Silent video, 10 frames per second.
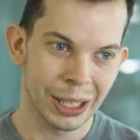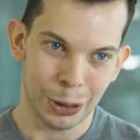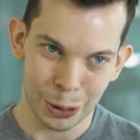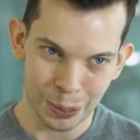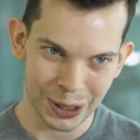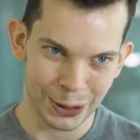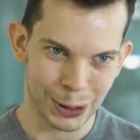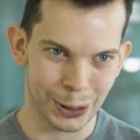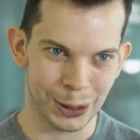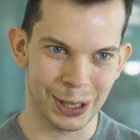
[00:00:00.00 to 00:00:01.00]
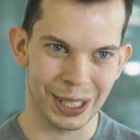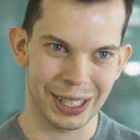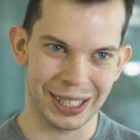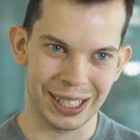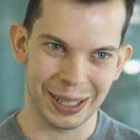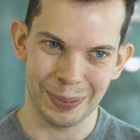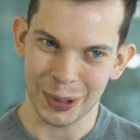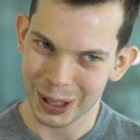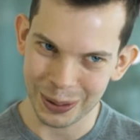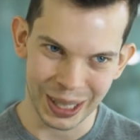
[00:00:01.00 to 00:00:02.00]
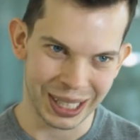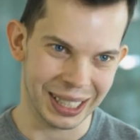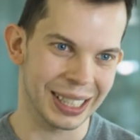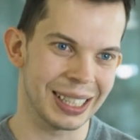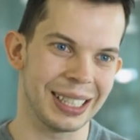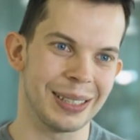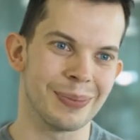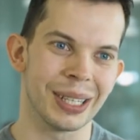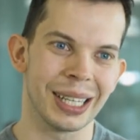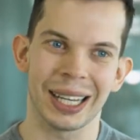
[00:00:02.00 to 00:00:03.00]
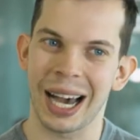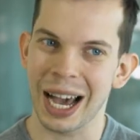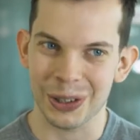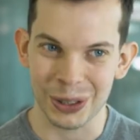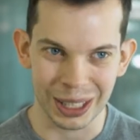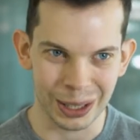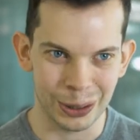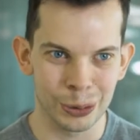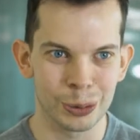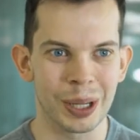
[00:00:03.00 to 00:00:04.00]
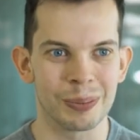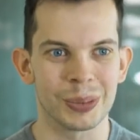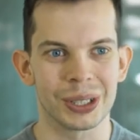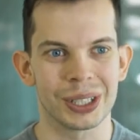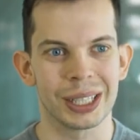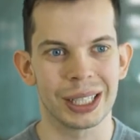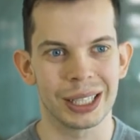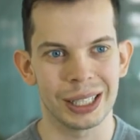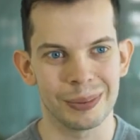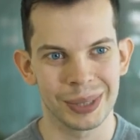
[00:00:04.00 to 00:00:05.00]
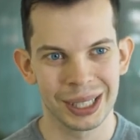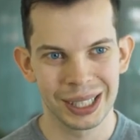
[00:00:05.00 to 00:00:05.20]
Human resources, uh, motivating the team, uh, hiring new members in the team.